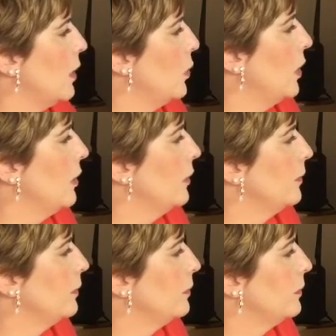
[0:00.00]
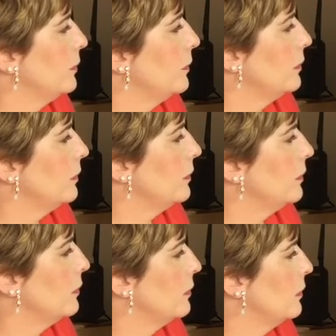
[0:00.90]
5 o'clock in the
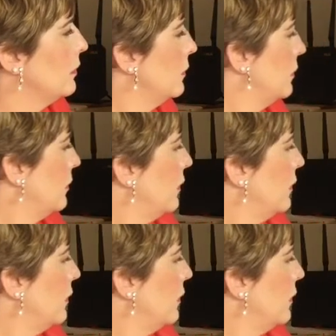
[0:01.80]
afternoon.